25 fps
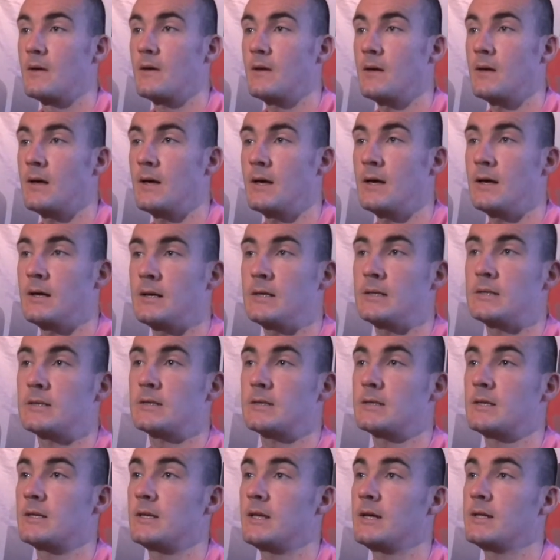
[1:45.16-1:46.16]

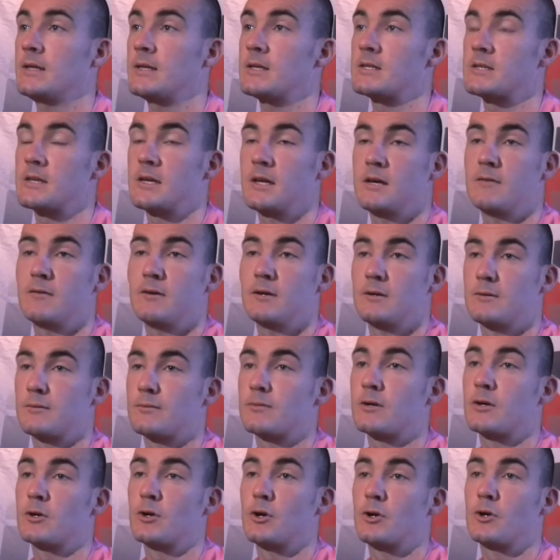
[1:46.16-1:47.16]
I'd like to say about
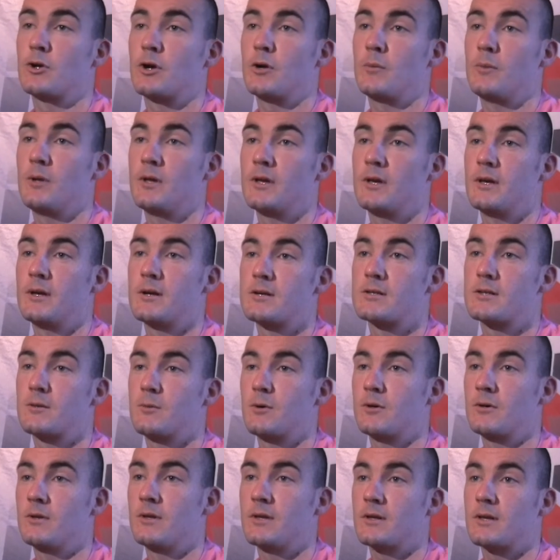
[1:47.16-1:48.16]
a good couple of years. I
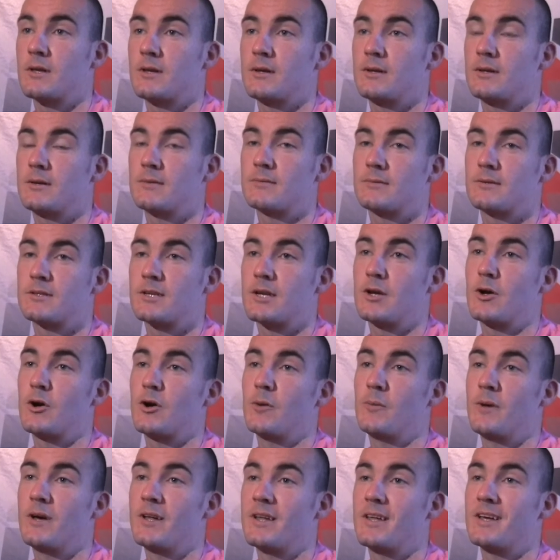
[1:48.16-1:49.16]
wouldn't like to say how
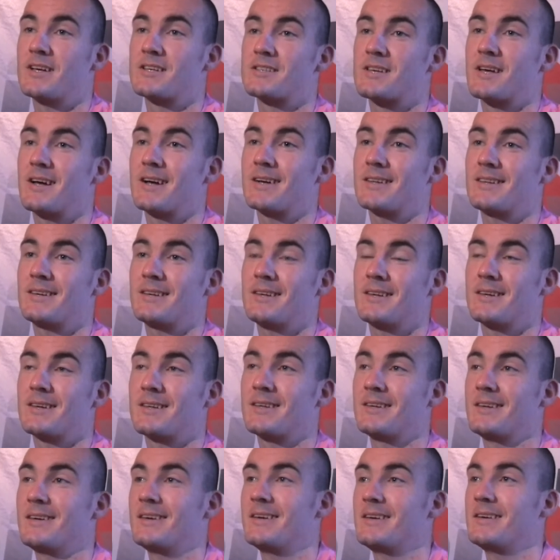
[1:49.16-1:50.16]
many exactly, like,
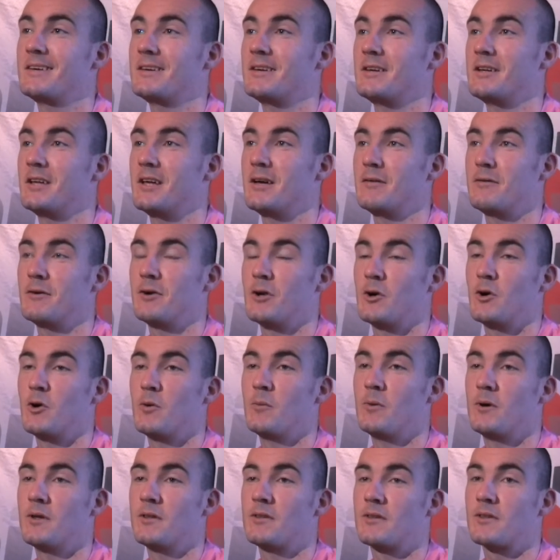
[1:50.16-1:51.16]
you never know,
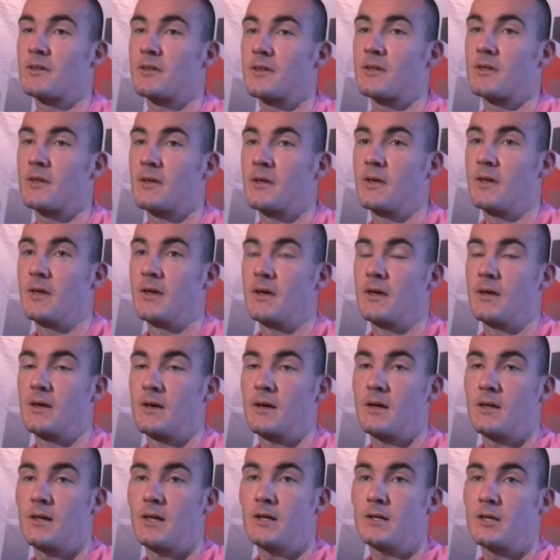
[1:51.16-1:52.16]
but
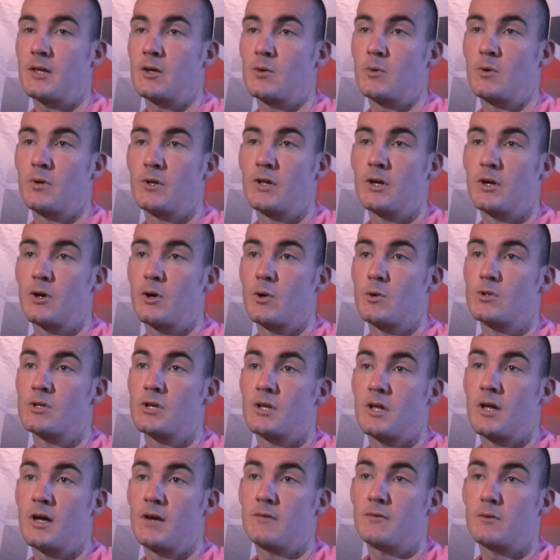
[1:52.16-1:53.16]
I'd like to go into
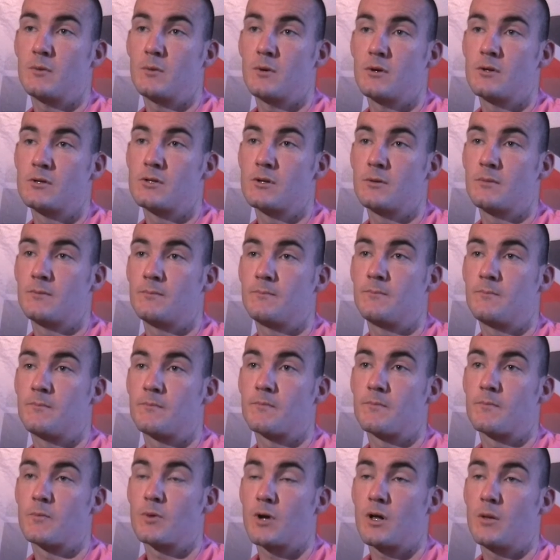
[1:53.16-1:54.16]
coaching afterwards. I'd
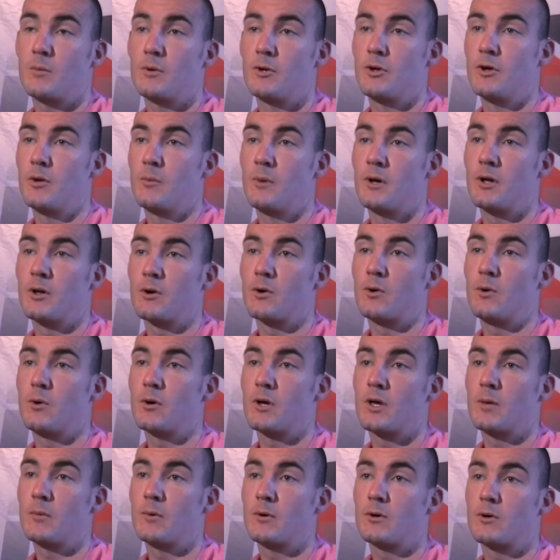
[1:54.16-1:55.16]
probably do a bit of
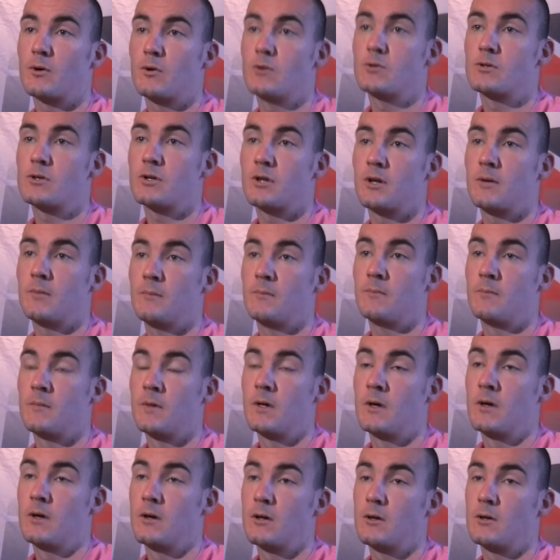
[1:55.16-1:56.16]
goalkeeping coaching. I'm
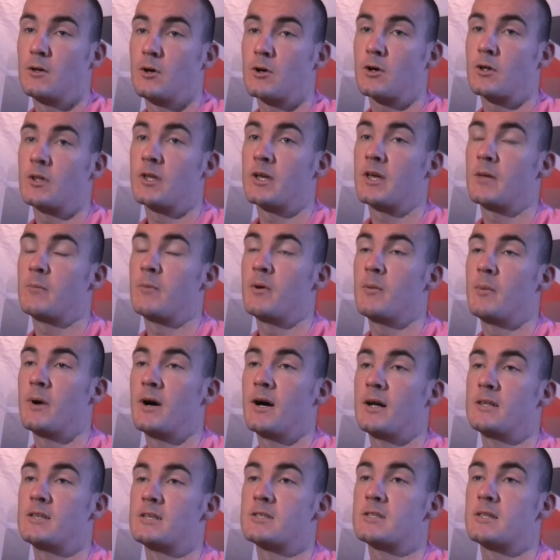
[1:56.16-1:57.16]
looking to get my
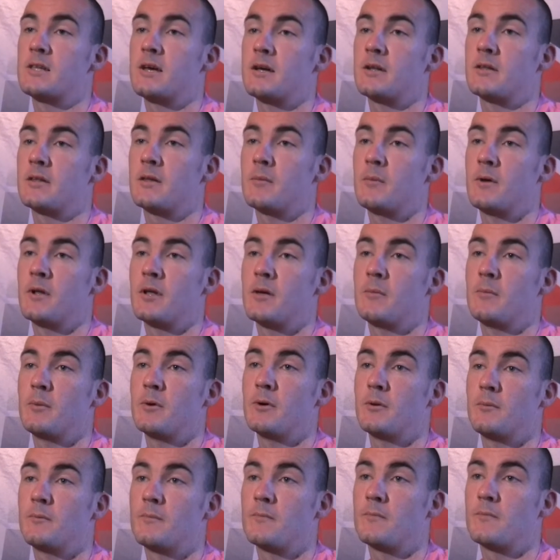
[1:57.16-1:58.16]
badges and that at the minute,
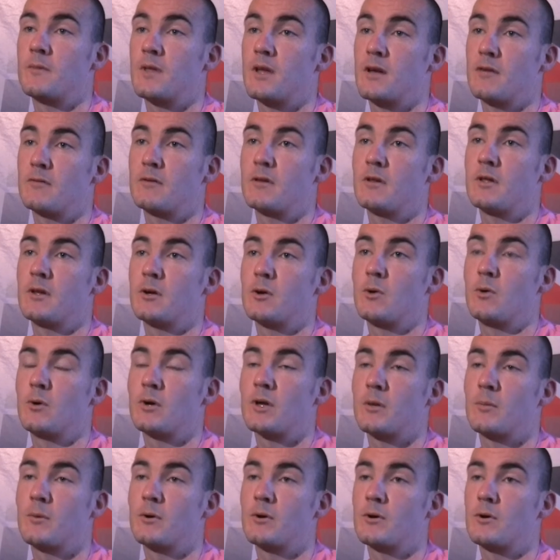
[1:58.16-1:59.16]
but definitely
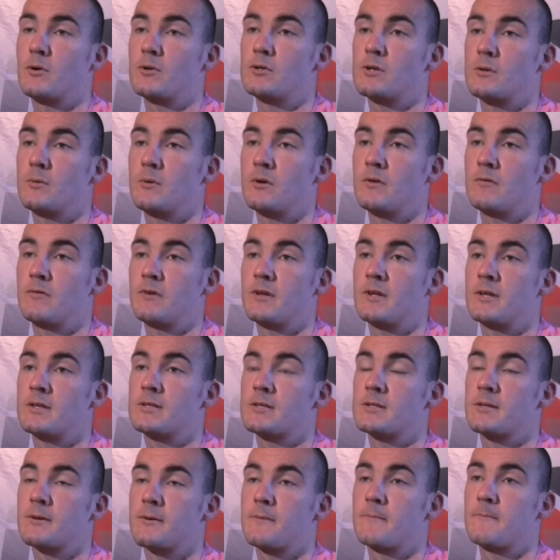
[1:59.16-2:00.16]
goalkeeping coaching when I'm finished.